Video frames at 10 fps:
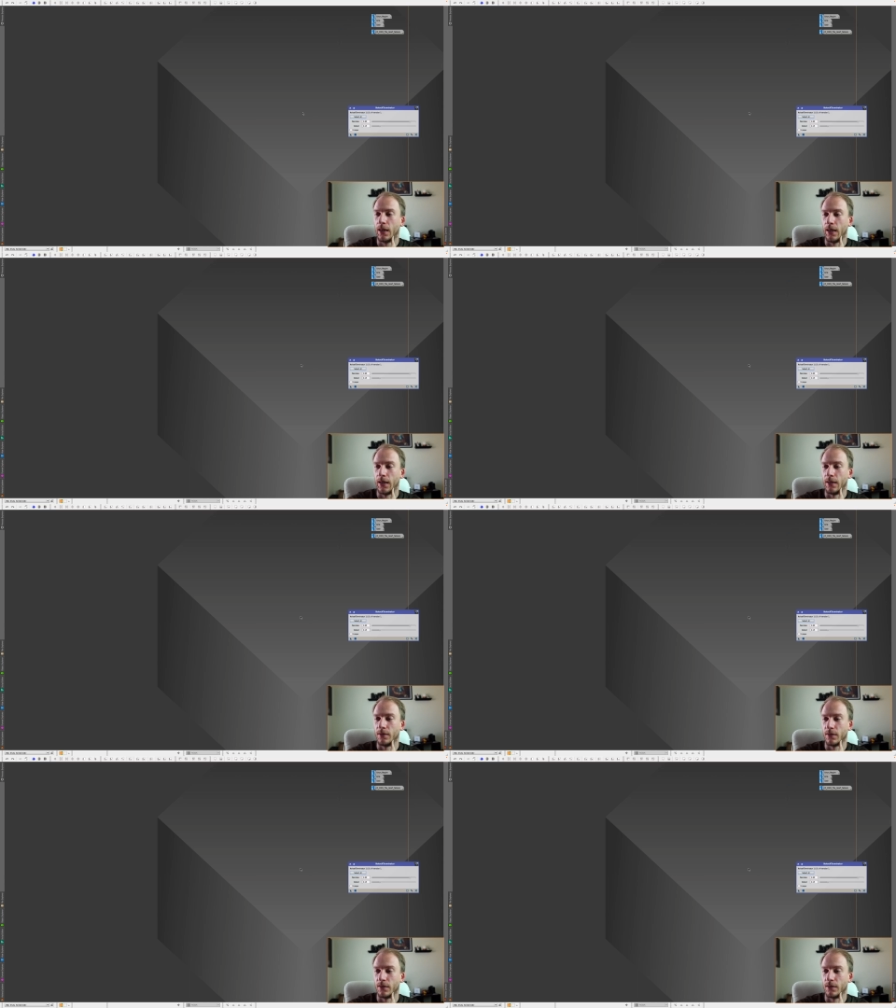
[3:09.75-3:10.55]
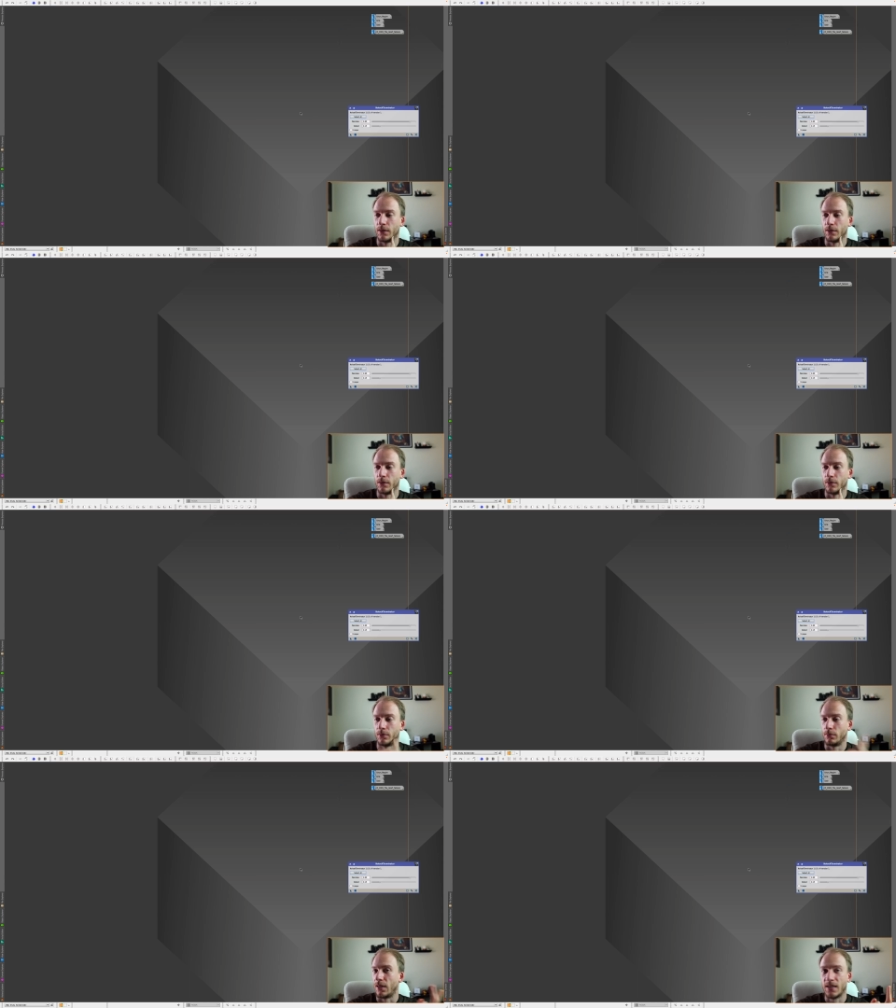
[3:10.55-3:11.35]
And
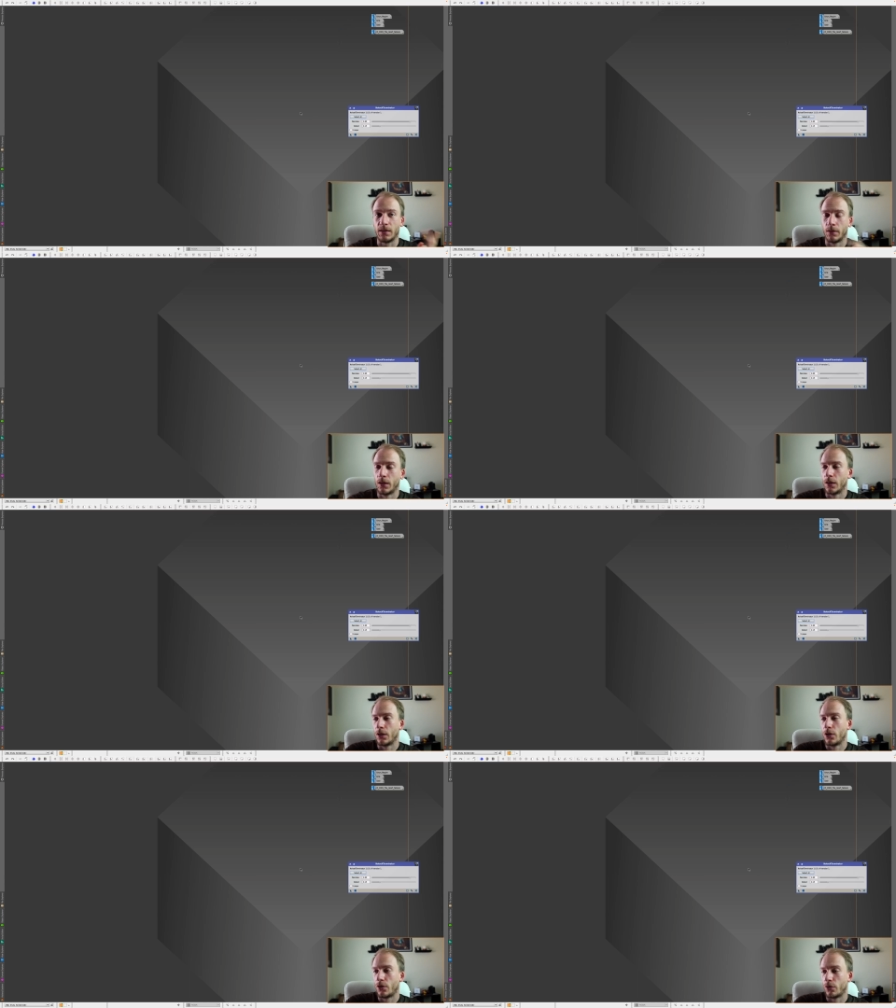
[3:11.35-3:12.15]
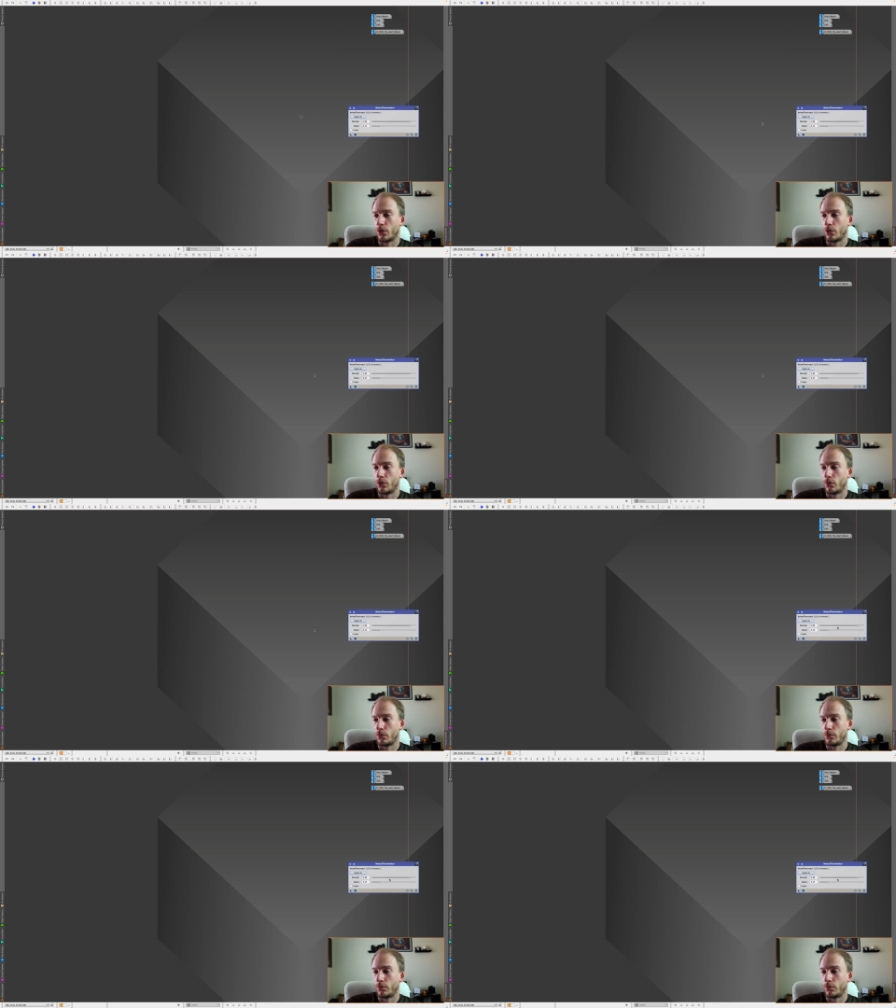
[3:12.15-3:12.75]
uh, that's it. So